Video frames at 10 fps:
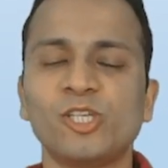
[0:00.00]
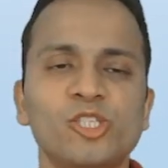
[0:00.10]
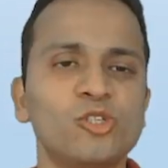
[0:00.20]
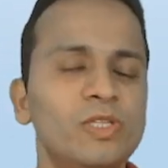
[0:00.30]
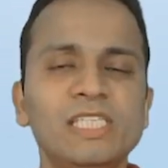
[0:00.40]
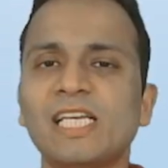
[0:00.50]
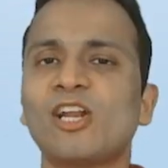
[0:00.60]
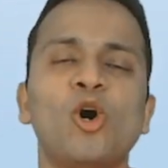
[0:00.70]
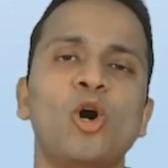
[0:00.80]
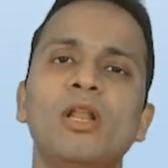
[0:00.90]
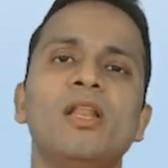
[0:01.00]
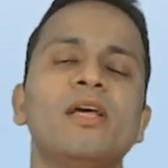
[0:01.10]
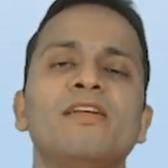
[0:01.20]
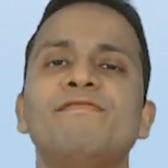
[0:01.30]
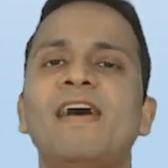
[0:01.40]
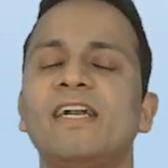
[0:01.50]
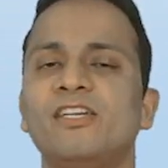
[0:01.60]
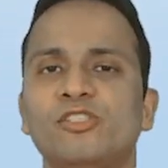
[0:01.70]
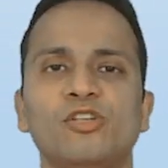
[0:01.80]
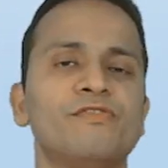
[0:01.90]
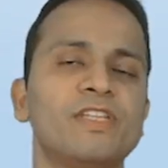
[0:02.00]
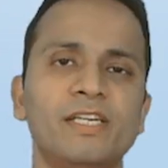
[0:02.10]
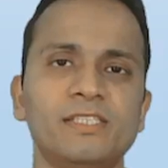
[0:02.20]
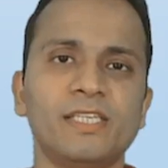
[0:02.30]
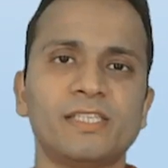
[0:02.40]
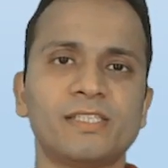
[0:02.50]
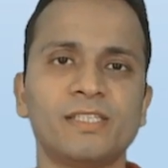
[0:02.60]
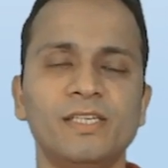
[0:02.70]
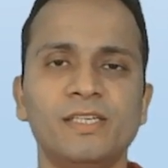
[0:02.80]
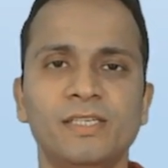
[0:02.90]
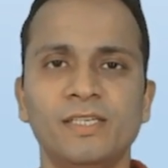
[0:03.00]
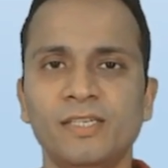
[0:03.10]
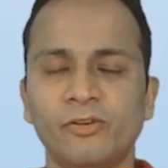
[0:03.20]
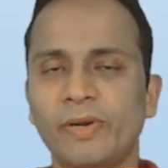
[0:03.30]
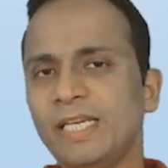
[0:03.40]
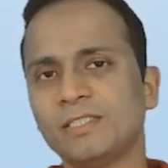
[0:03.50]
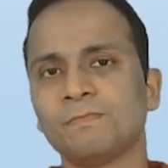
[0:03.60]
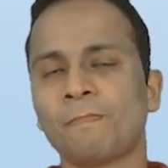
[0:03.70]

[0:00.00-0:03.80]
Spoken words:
So these are all the factors of 36, right?